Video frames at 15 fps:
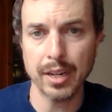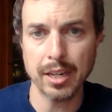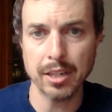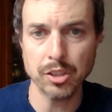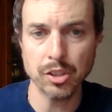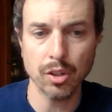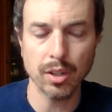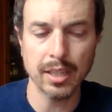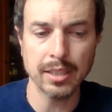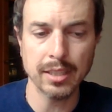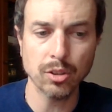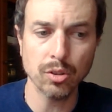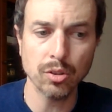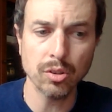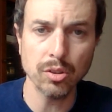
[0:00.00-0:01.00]
financial
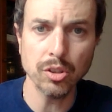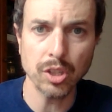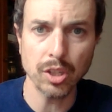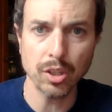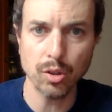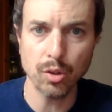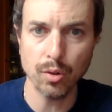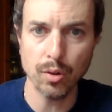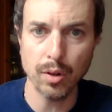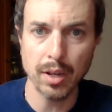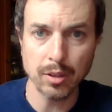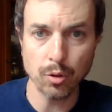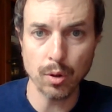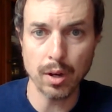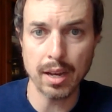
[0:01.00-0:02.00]
institution to
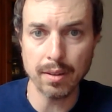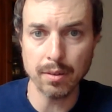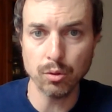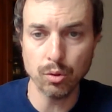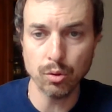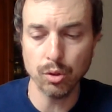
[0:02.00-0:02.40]
to uh,